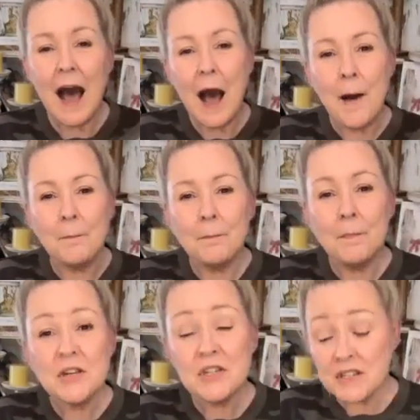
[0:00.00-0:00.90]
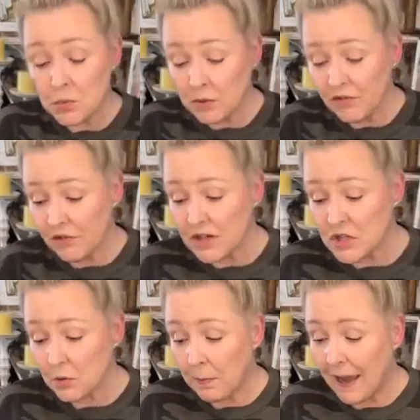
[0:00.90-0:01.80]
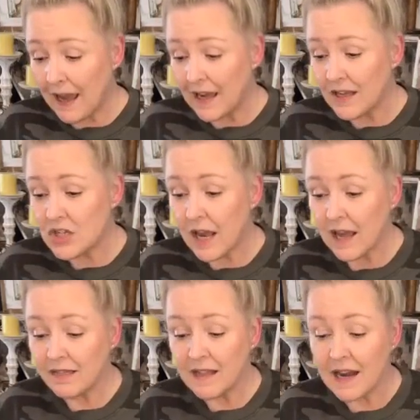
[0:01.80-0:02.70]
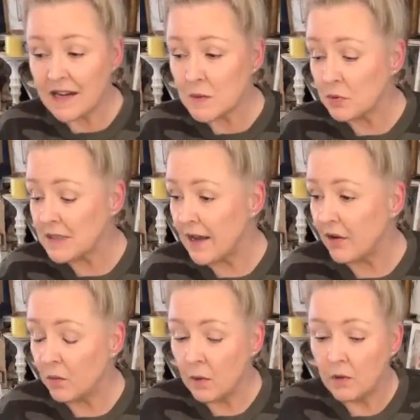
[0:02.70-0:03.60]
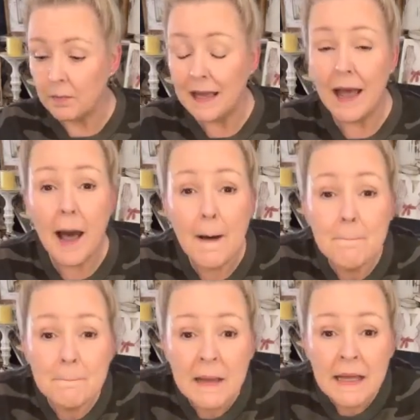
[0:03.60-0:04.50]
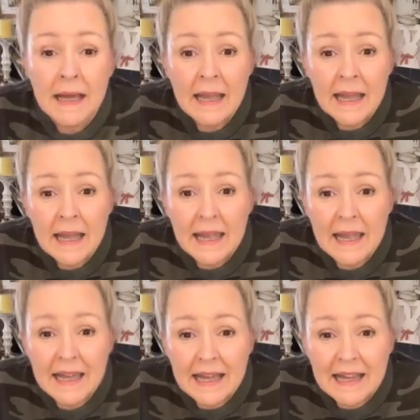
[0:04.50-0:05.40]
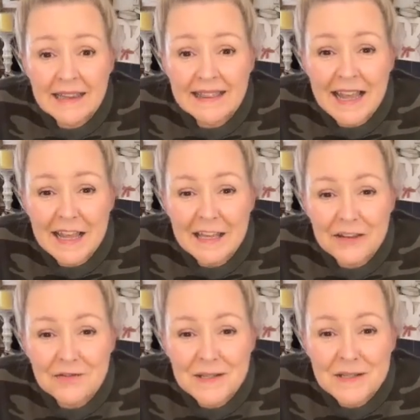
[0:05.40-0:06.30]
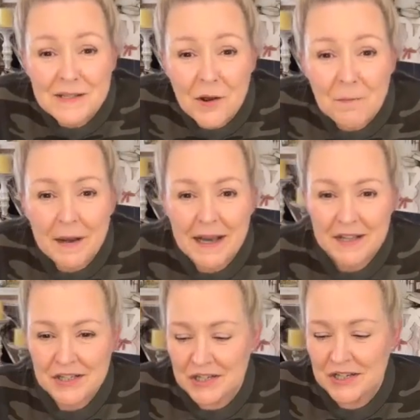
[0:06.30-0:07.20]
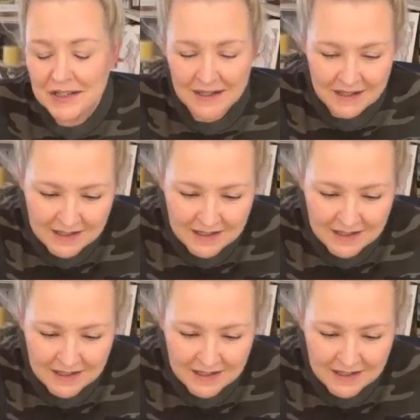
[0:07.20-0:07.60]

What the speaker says: But just refresh your page, and the next presenter will be up. And thank you so much.